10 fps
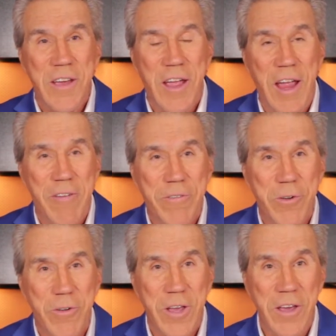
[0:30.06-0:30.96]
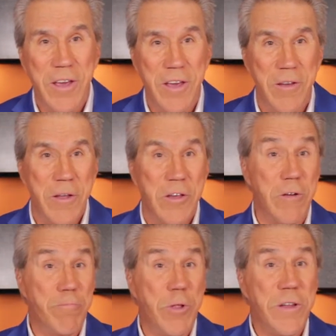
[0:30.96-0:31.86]
After he
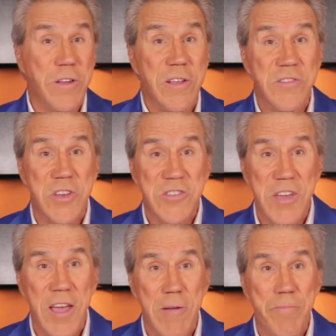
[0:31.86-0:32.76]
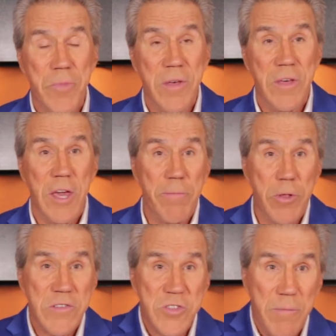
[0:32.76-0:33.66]
completed his exam, he
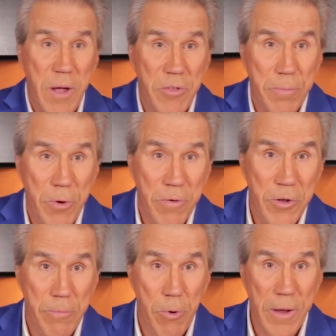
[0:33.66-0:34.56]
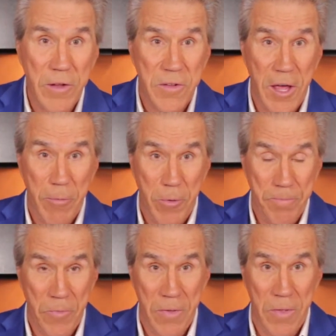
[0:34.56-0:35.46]
placed the mouth mirror on the bracket table,
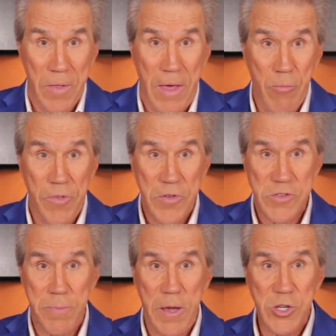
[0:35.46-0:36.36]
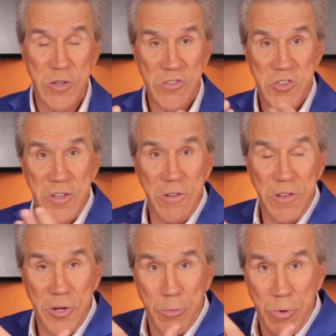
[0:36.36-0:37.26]
and with his patient still
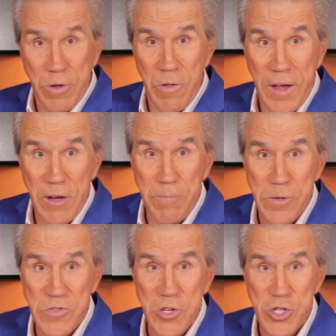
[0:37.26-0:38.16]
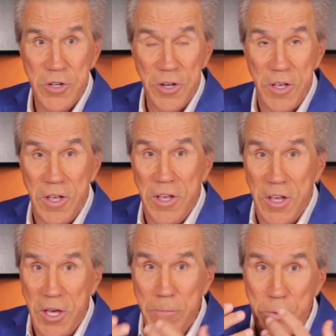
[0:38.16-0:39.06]
in a reclining position,
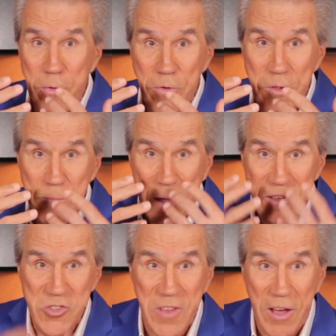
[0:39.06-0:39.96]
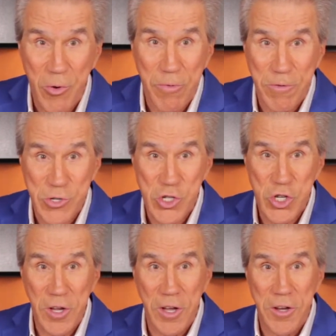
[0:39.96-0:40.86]
he pulled the mask down over his
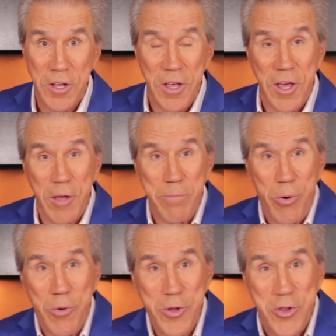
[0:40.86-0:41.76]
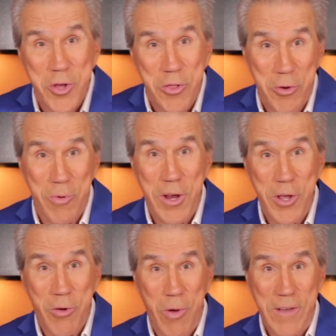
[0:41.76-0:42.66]
chin and pointed to the
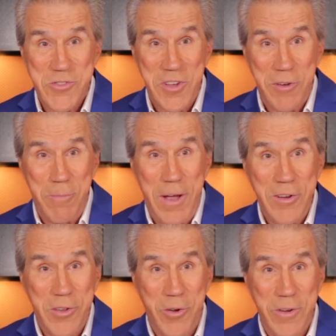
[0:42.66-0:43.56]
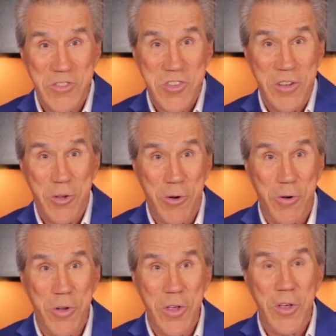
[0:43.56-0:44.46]
radiographs on the monitor and said to
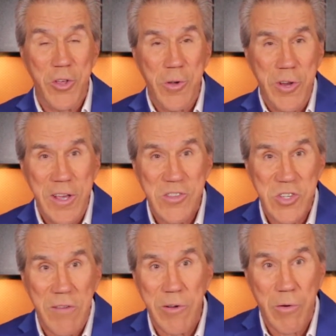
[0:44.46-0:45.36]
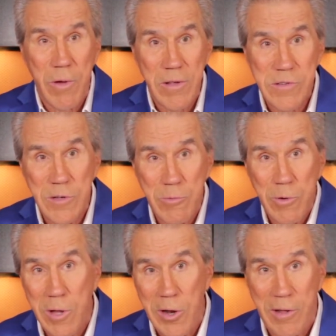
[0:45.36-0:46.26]
her, "You need 7 crowns and
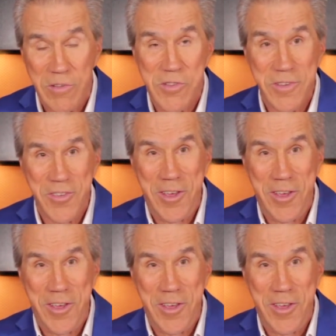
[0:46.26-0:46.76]
root canals."